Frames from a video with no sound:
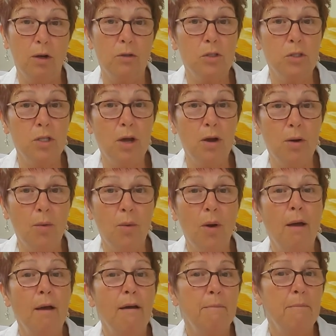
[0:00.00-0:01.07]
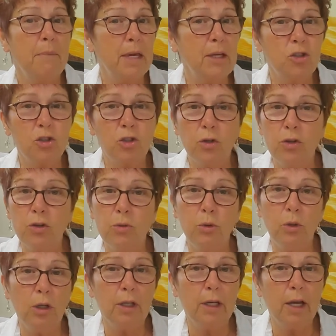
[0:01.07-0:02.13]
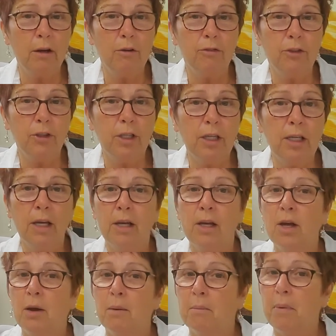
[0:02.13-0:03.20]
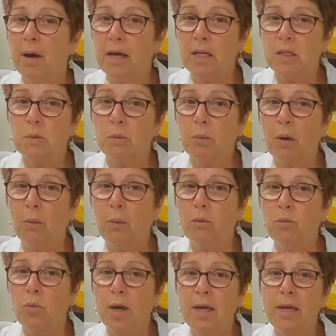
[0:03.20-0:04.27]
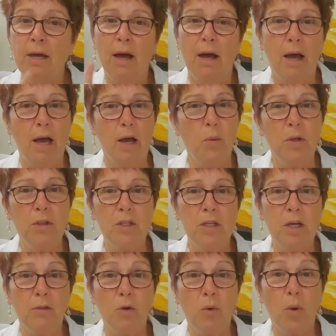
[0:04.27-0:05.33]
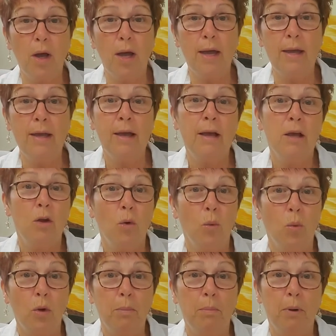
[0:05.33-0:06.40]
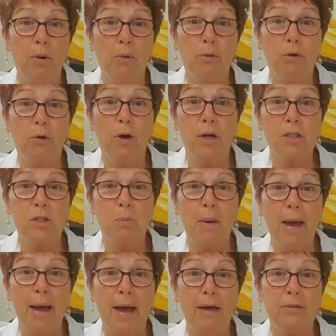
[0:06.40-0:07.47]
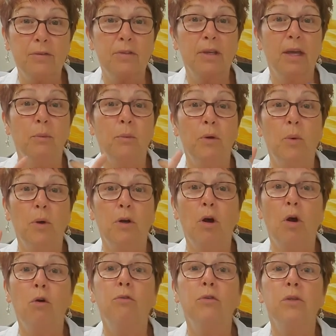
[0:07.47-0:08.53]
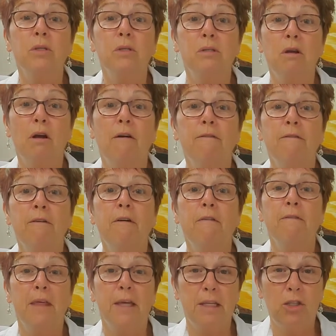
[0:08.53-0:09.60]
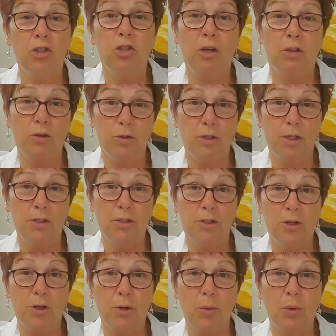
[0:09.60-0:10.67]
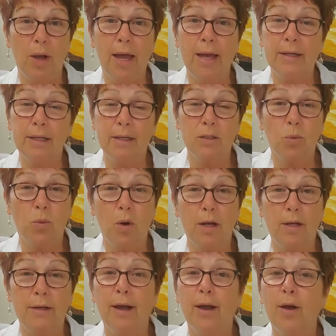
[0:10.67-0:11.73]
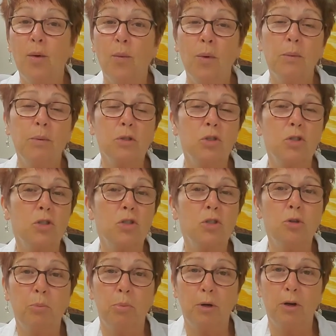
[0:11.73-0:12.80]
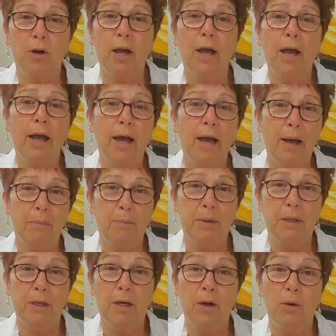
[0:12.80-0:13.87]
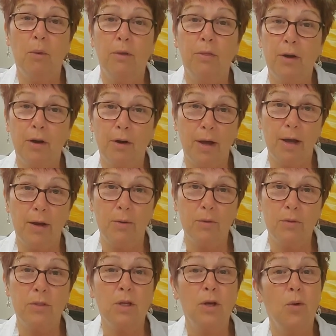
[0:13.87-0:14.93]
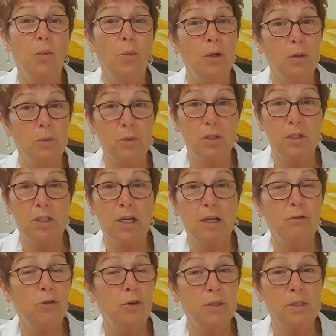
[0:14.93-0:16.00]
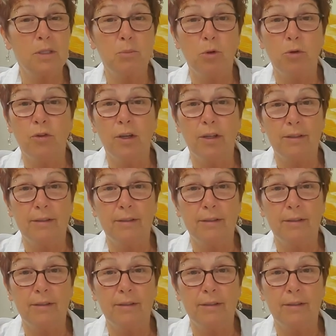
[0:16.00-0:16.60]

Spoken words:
So make sure you look carefully. My husband went one way, I went the other way. We both crossed paths and we went over the stuff that each other did too. And guess what? We were super happy with our house when it was the day for us to move in.